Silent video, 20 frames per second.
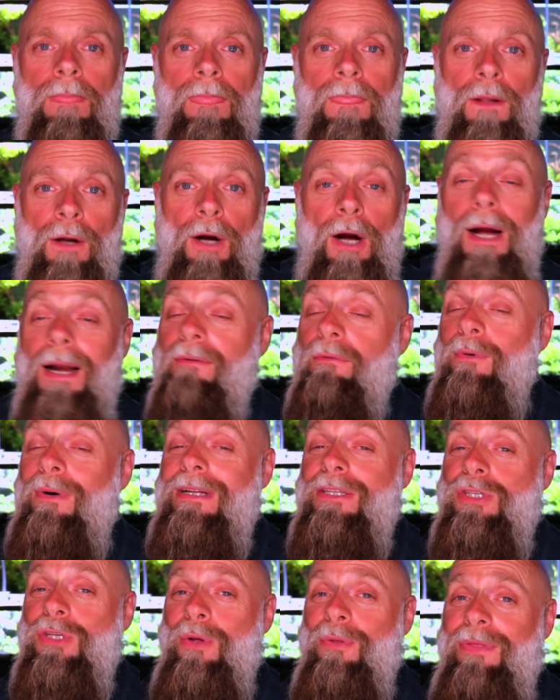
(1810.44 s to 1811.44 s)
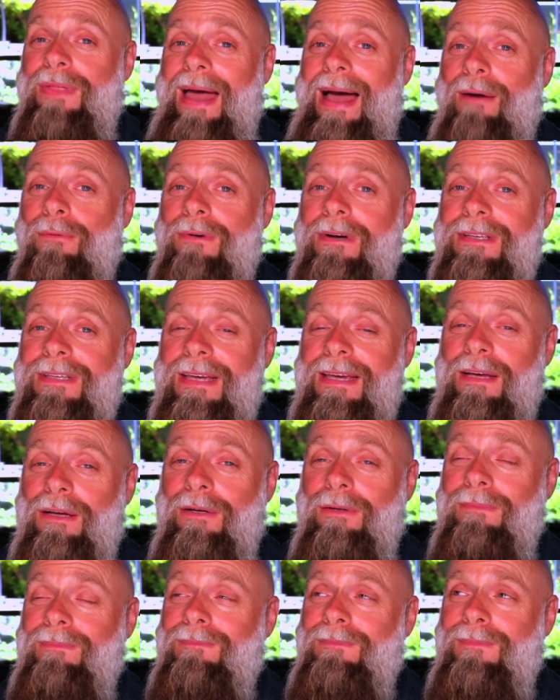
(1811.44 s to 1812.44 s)
All right, everyone, so that was a
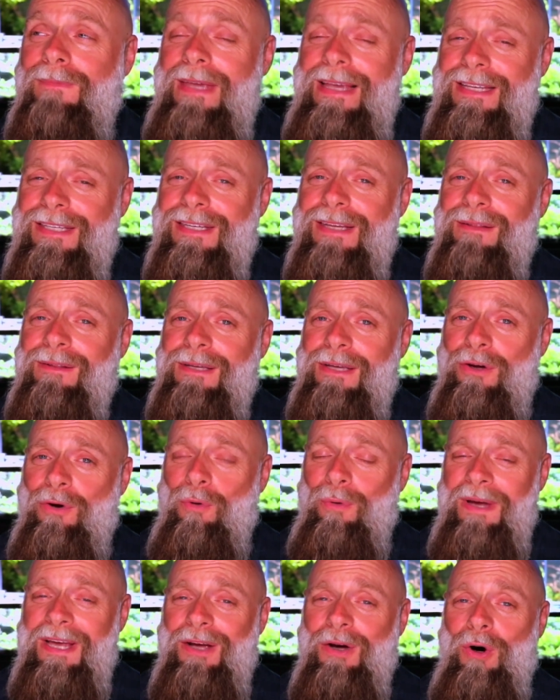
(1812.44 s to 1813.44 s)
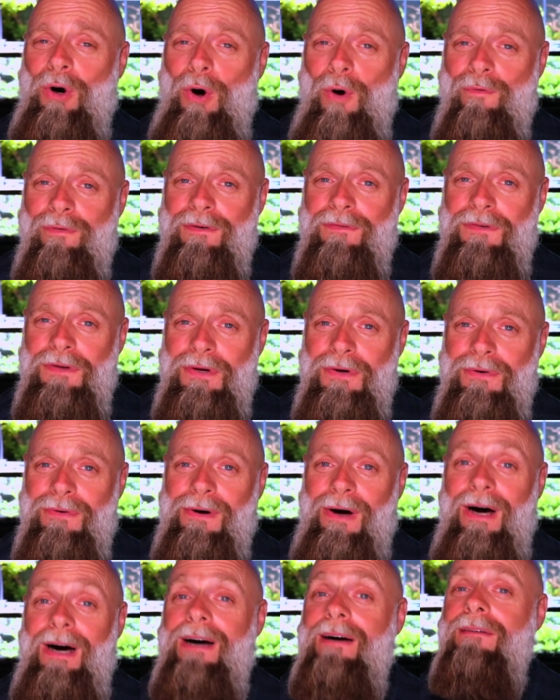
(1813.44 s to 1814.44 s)
decently quick
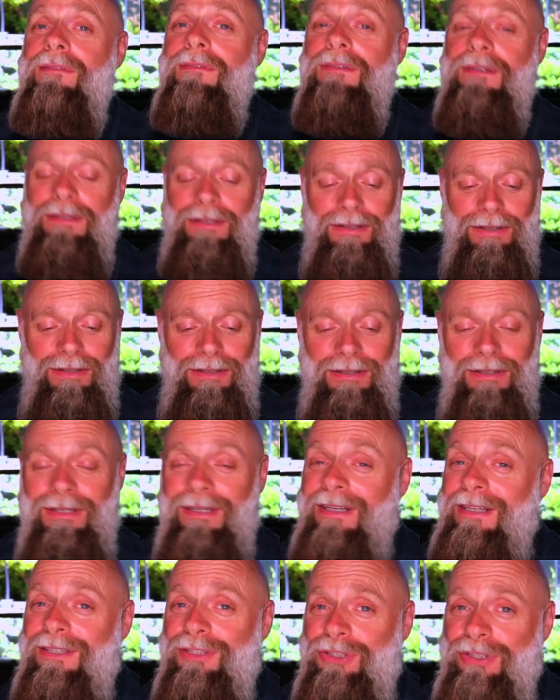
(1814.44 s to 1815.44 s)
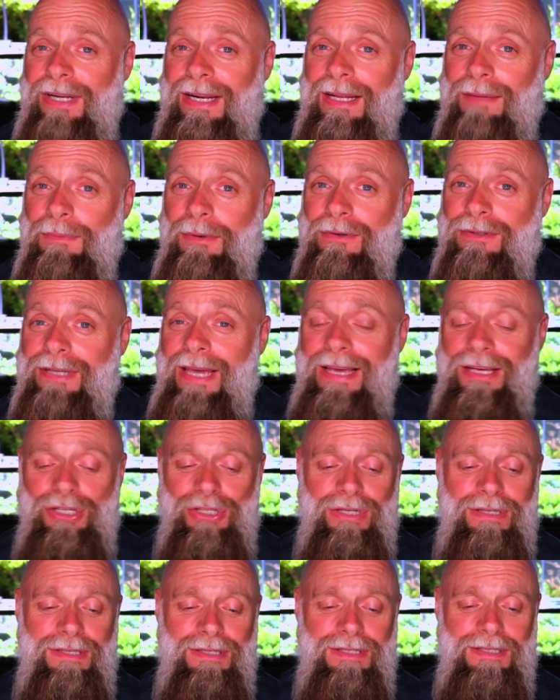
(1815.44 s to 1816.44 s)
overview of genetic
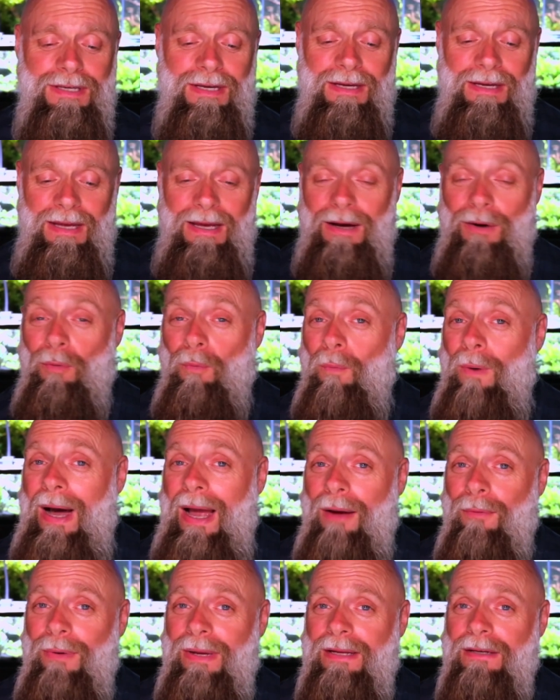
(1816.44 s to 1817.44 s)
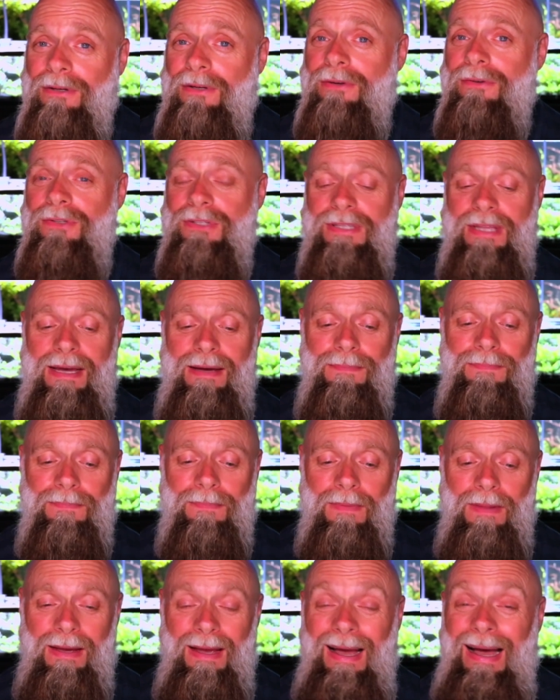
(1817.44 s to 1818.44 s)
mutations, why we induce them,
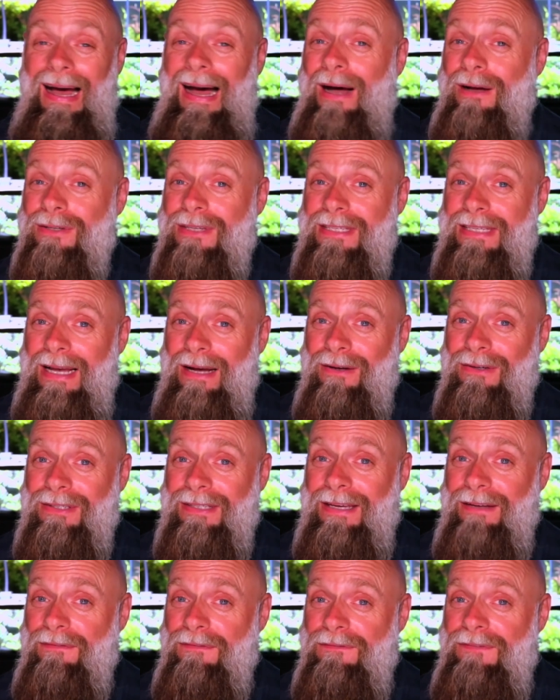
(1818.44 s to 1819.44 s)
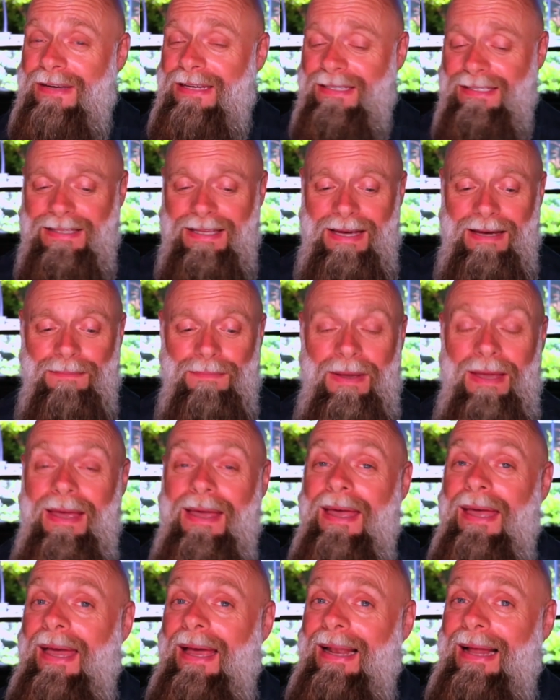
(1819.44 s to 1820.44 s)
how cells can fix them,
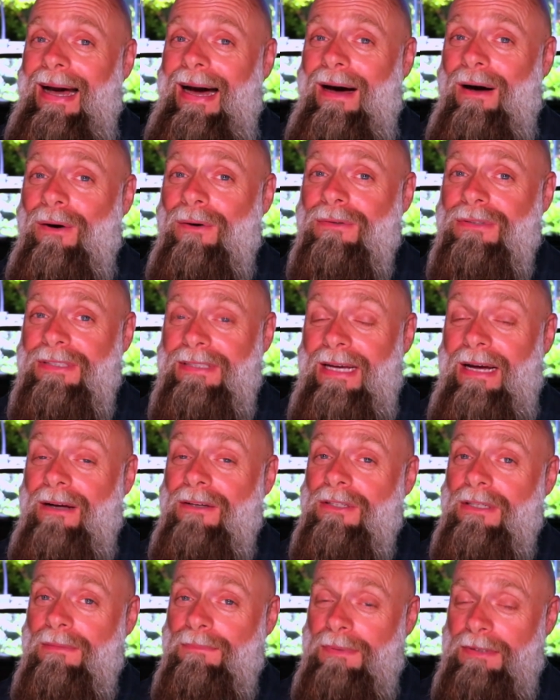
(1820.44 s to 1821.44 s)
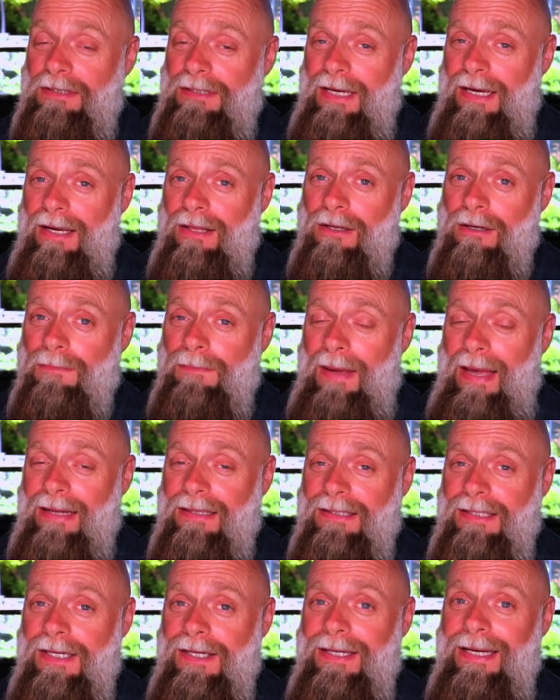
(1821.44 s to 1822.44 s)
and how cells, in particular
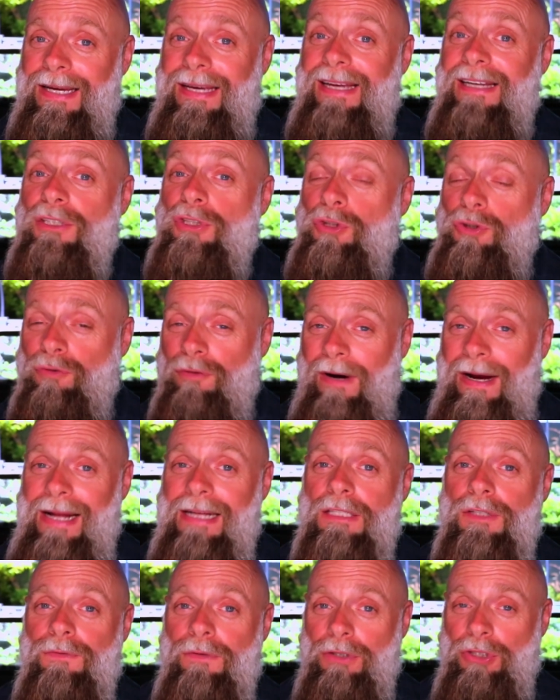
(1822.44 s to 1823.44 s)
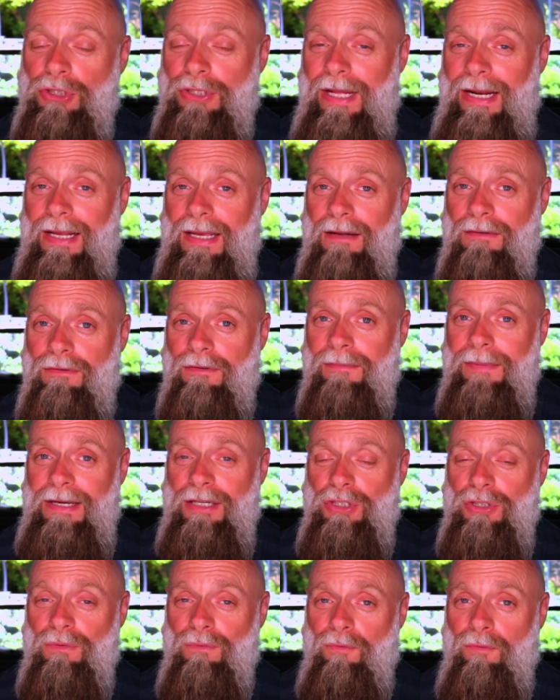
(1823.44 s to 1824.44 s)
bacteria, can transfer genetic
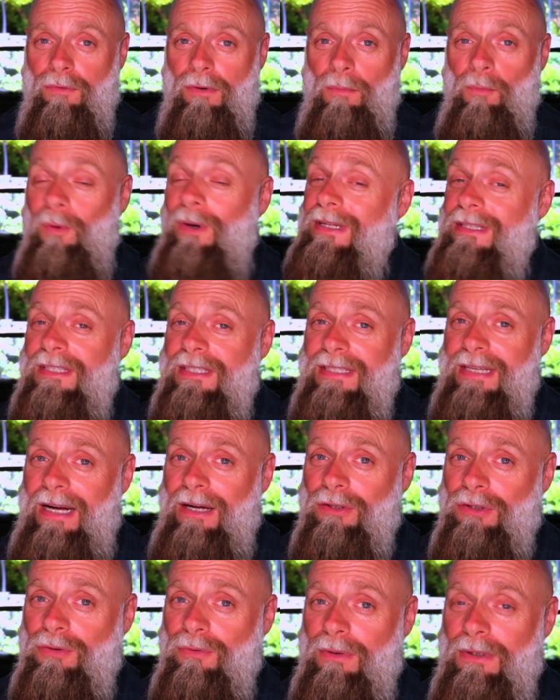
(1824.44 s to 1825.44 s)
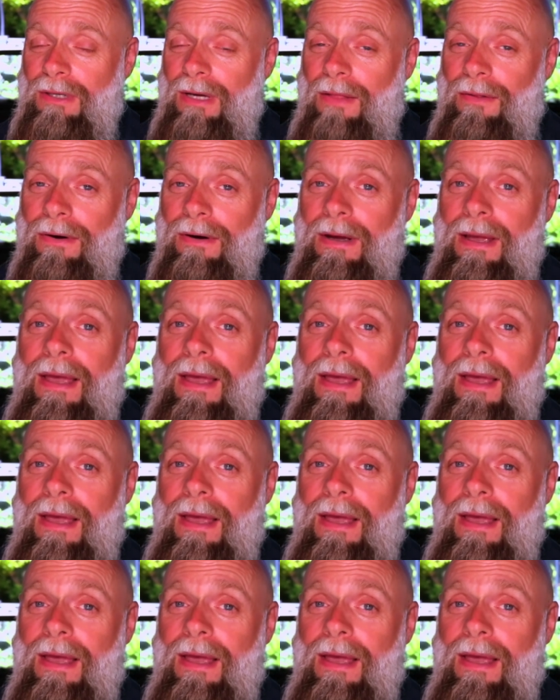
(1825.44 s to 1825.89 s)
information from one cell to another.